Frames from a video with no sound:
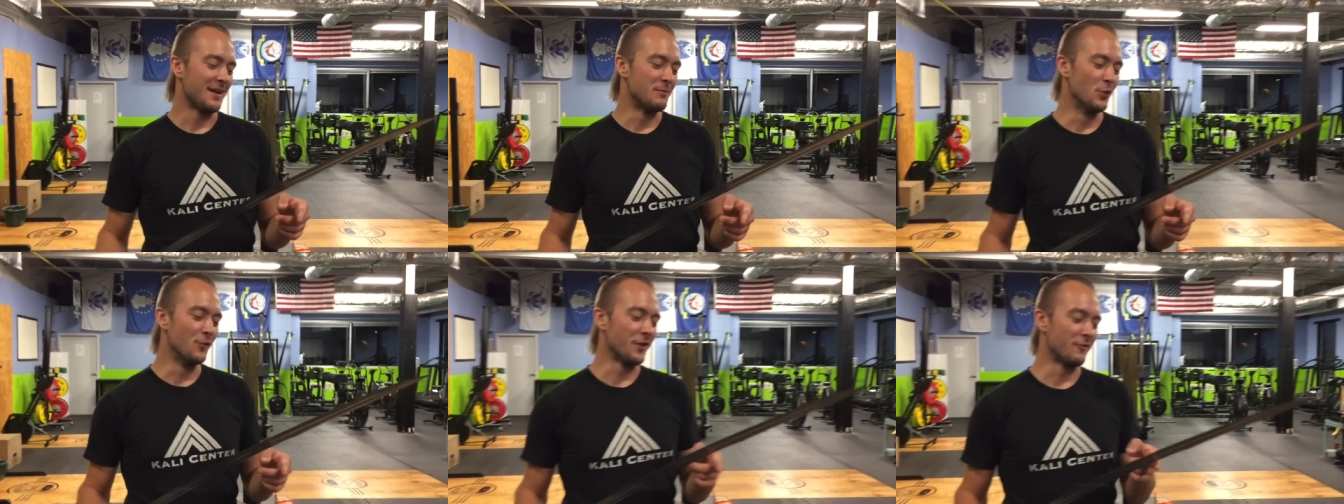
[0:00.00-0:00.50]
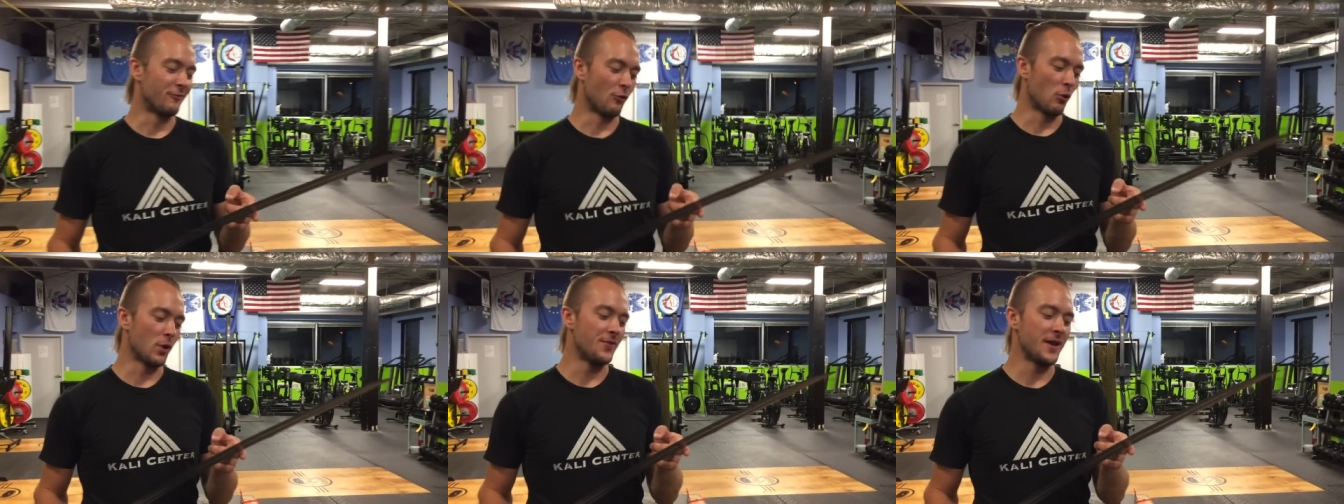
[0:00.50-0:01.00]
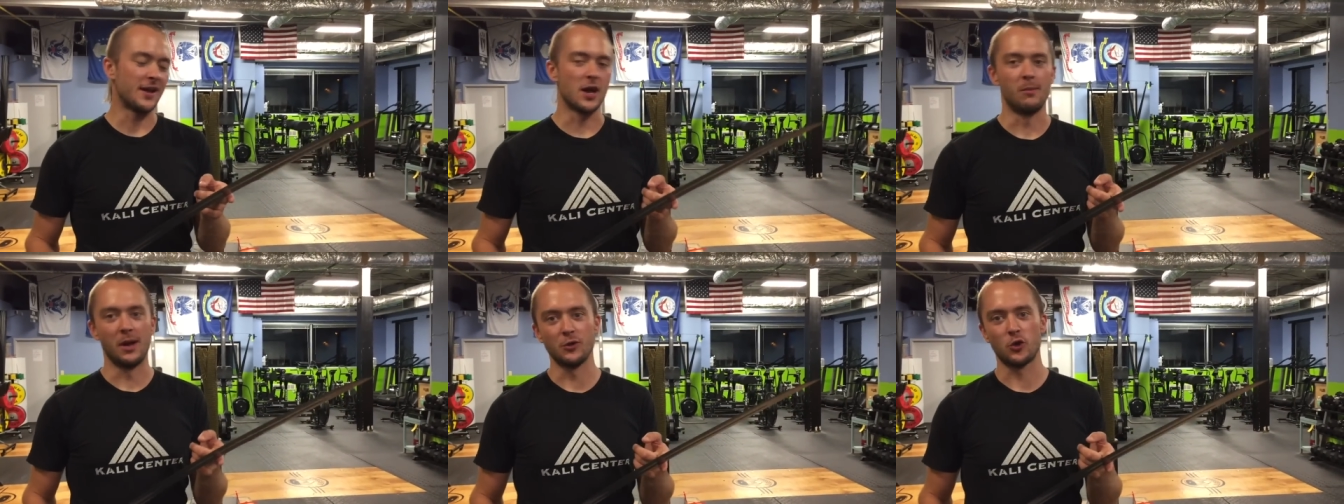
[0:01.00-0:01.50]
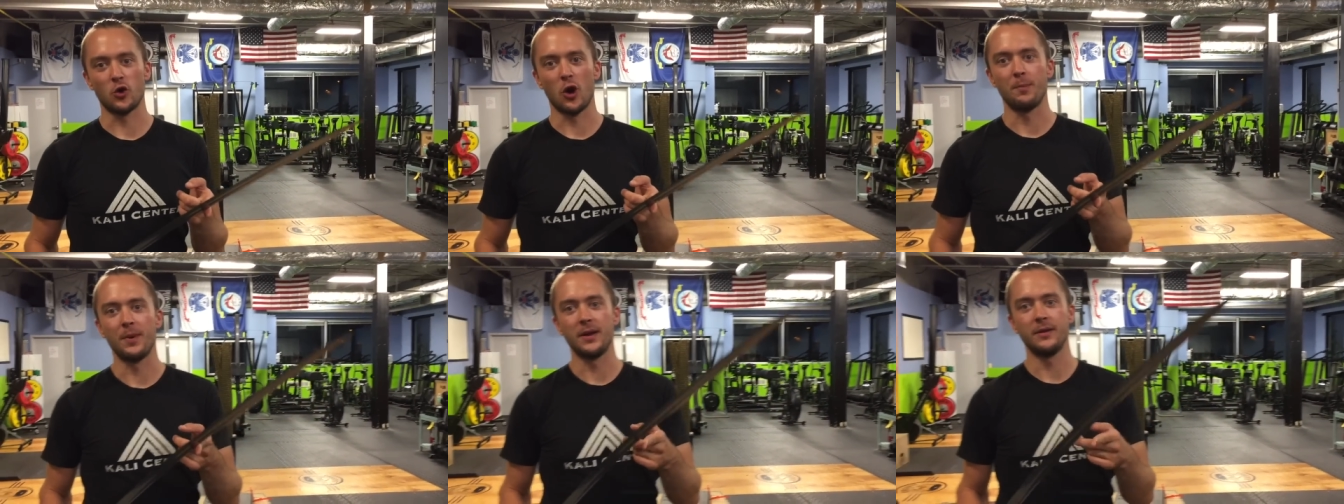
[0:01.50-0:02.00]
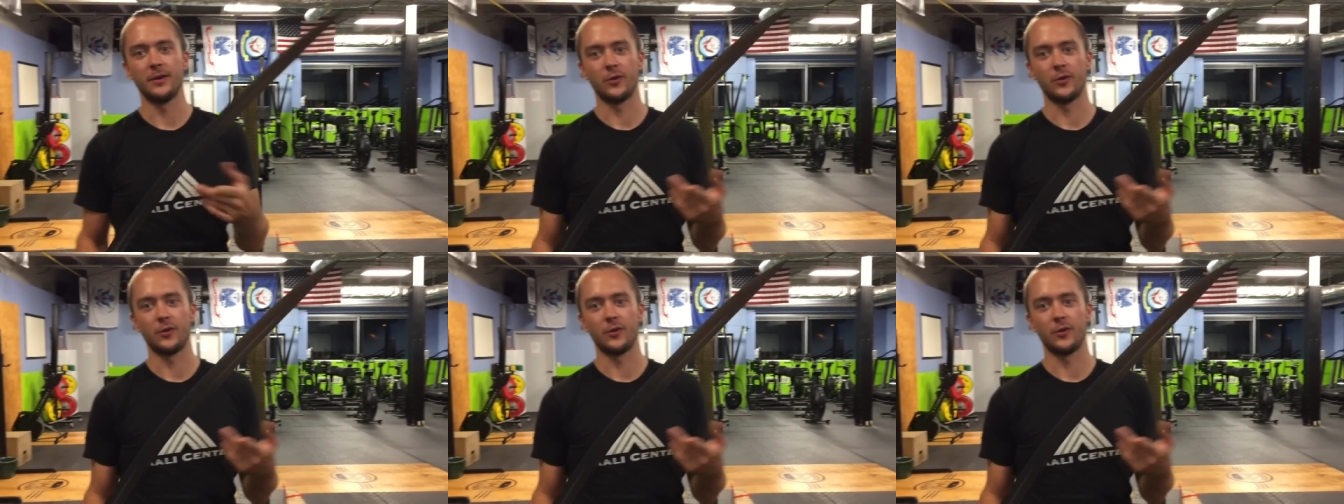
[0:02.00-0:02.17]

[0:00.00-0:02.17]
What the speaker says: Moving forward, they come unsharpened.